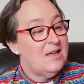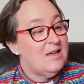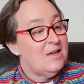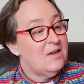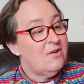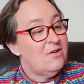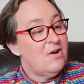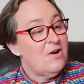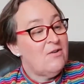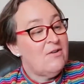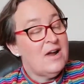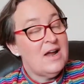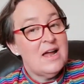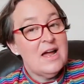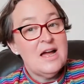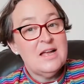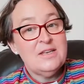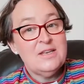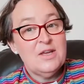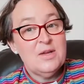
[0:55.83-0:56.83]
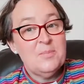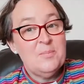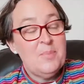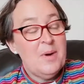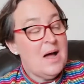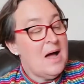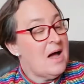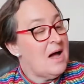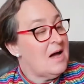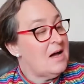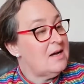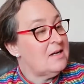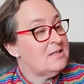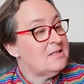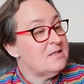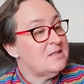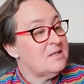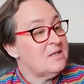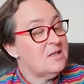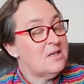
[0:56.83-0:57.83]
You're all right, aren't you?
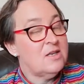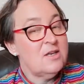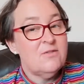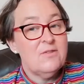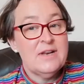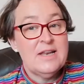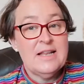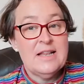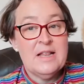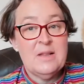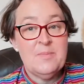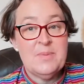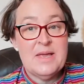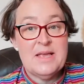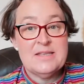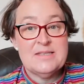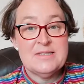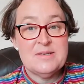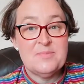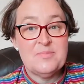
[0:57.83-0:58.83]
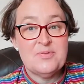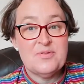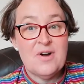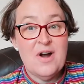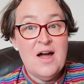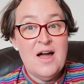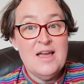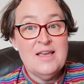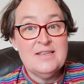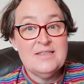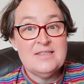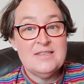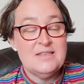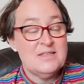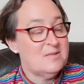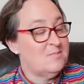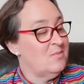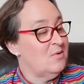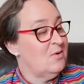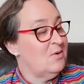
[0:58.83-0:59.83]
But you're a little bit surprised
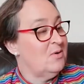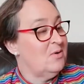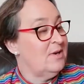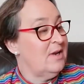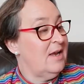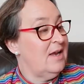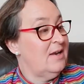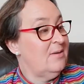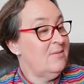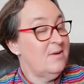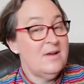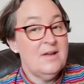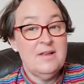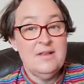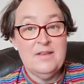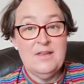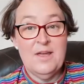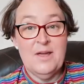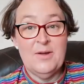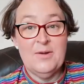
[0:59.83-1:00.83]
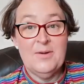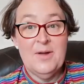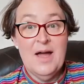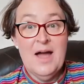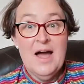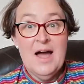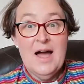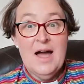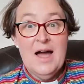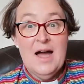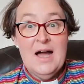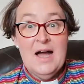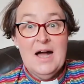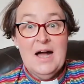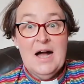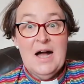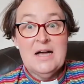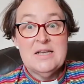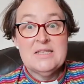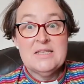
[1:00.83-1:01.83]
this morning, weren't you?
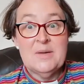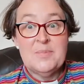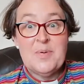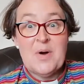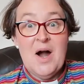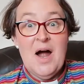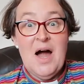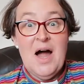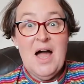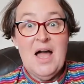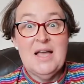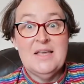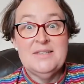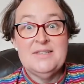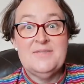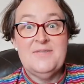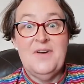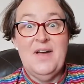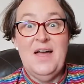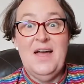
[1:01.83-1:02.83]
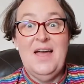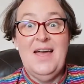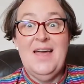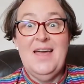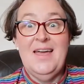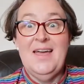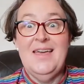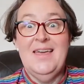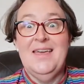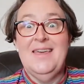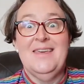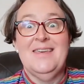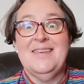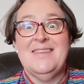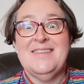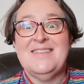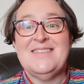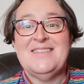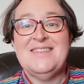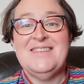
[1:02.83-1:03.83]
A surprised
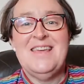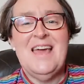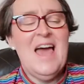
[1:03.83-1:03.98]
face.